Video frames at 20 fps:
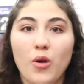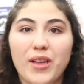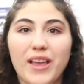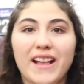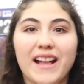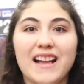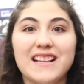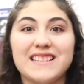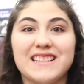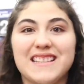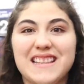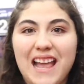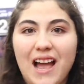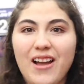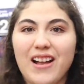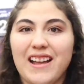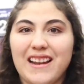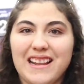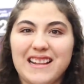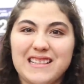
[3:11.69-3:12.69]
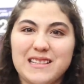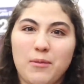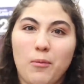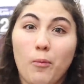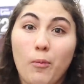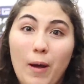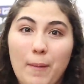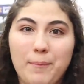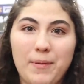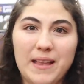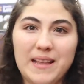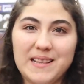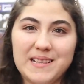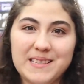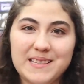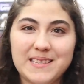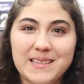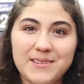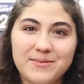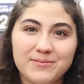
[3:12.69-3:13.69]
Okay, guys, now I gotta get some
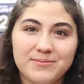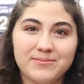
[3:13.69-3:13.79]
weapons.